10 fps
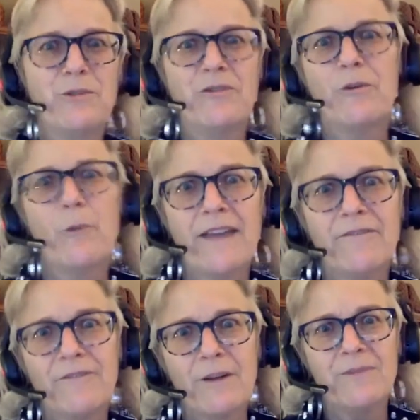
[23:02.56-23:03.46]
away
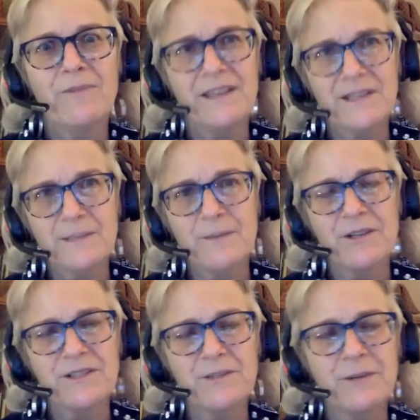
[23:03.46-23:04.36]
from the
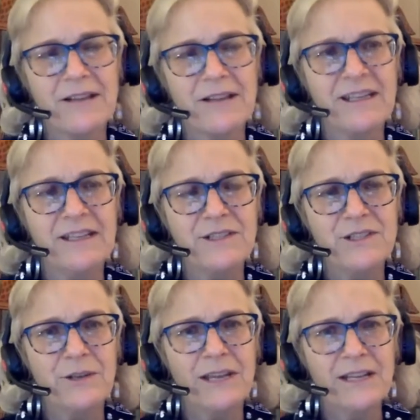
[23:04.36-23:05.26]
experienced reality
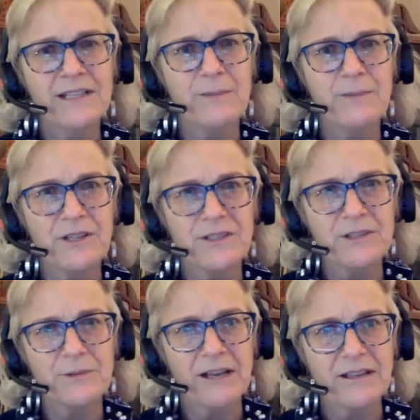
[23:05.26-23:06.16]
into inexperienced
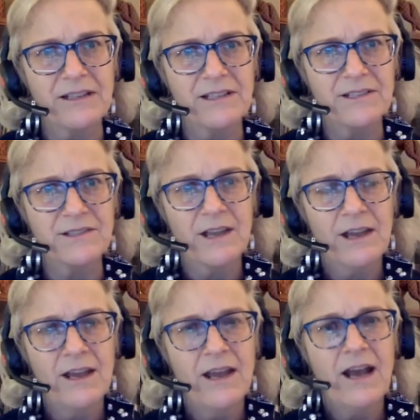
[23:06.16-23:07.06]
realities,
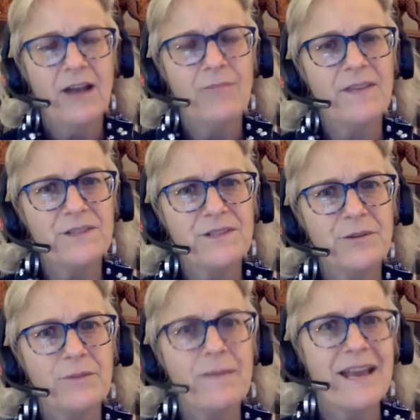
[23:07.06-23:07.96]
um, into
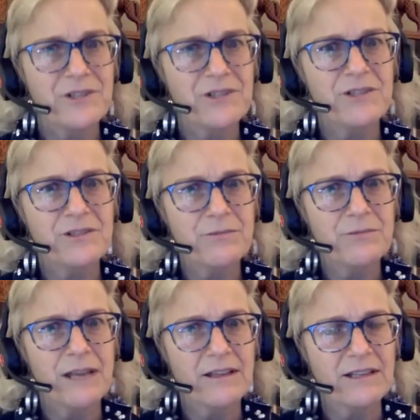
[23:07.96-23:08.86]
imagined
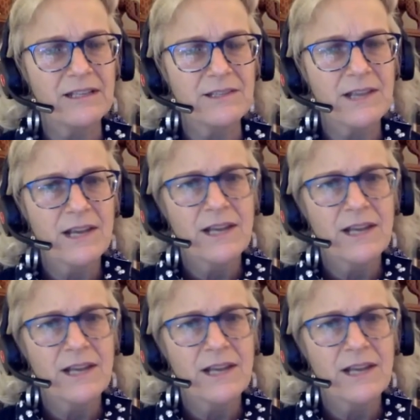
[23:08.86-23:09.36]
realities.